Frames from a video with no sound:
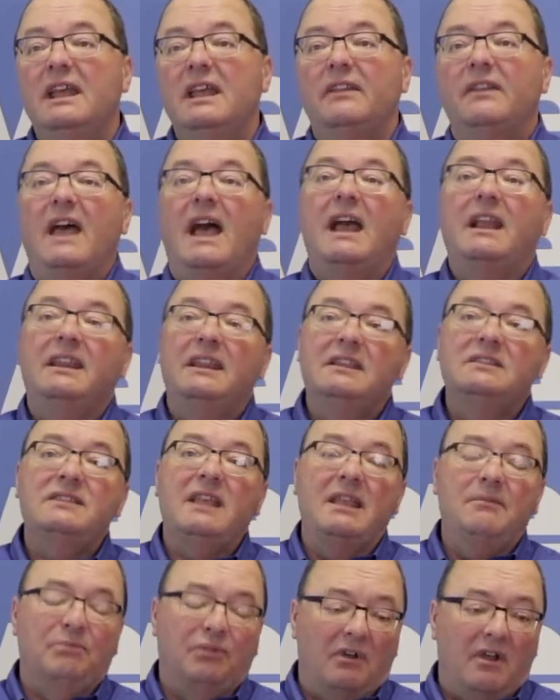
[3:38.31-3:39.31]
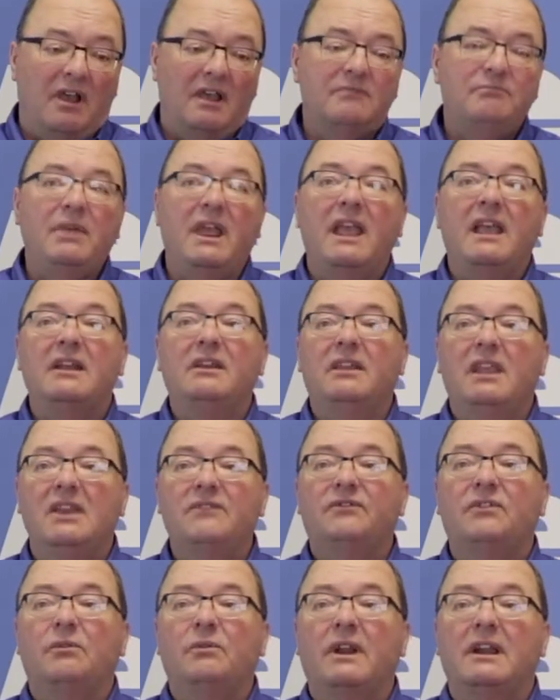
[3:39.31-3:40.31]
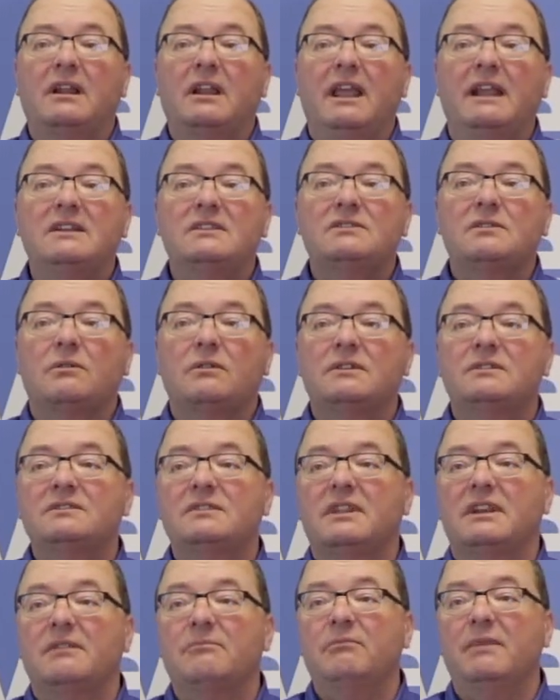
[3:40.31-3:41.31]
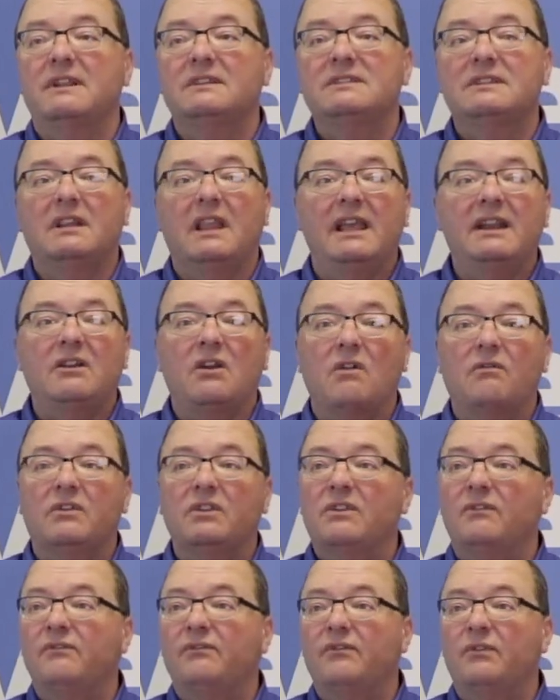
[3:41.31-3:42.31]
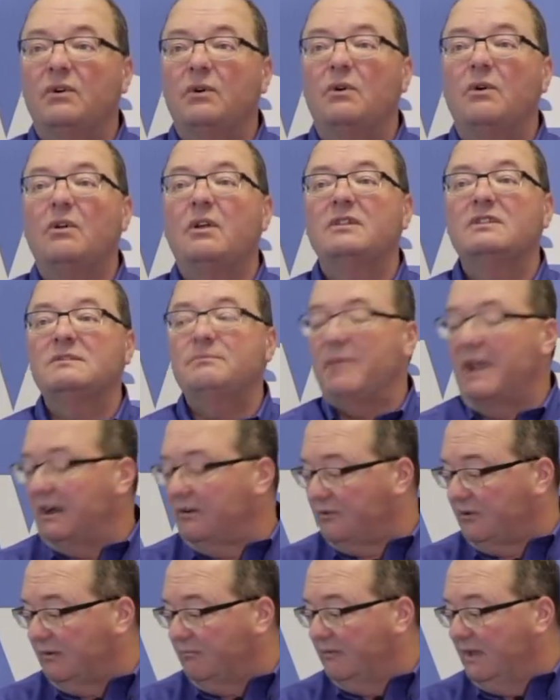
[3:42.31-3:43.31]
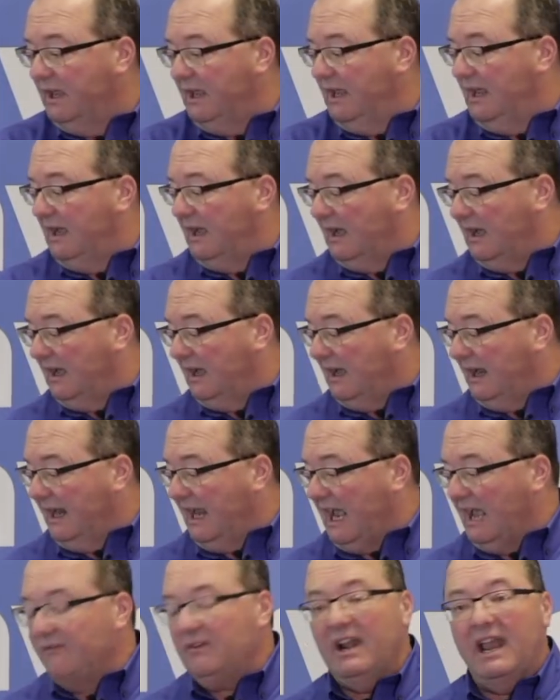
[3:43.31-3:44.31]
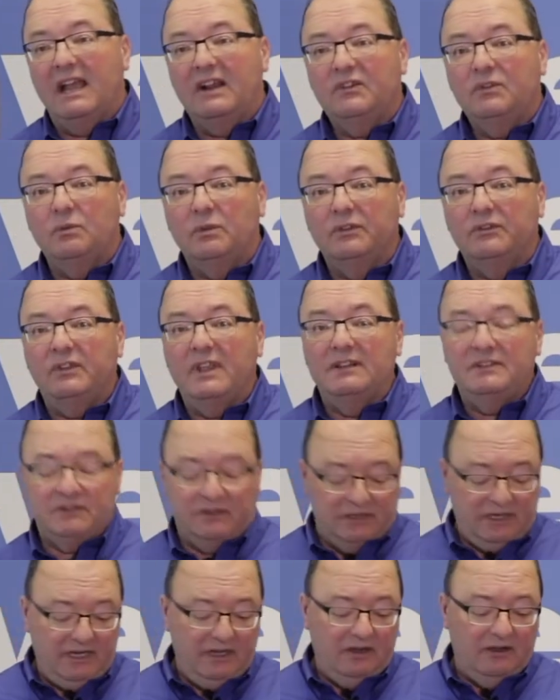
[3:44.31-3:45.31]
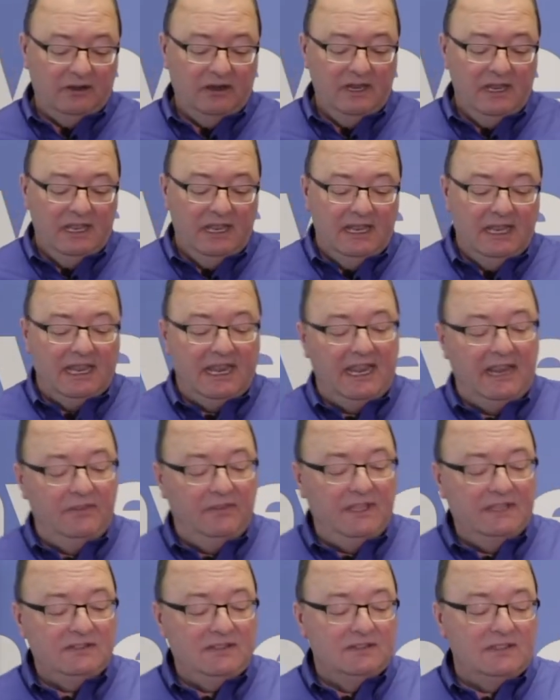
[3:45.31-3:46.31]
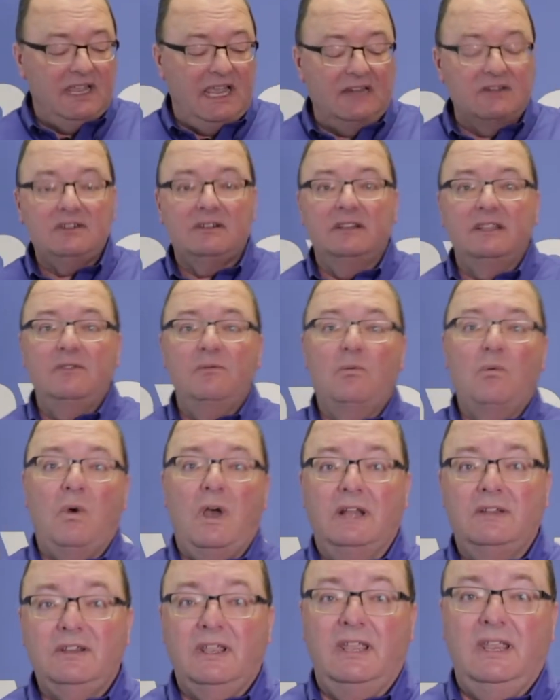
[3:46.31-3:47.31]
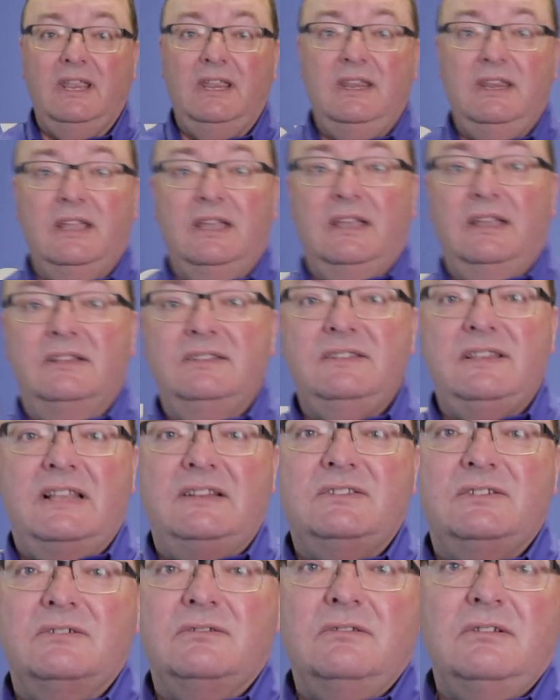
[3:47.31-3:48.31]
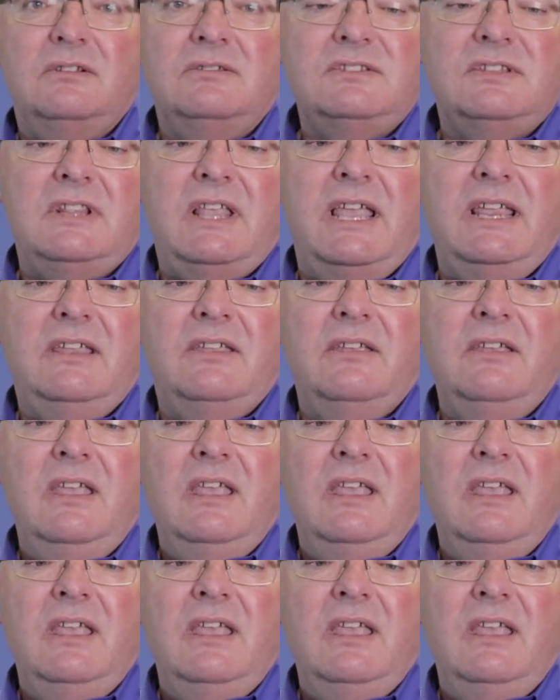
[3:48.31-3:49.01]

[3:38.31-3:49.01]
That is a broadband infrared light source that emits light over the full spectrum. I have an actual sensor here, and this is actually what a sensor looks like.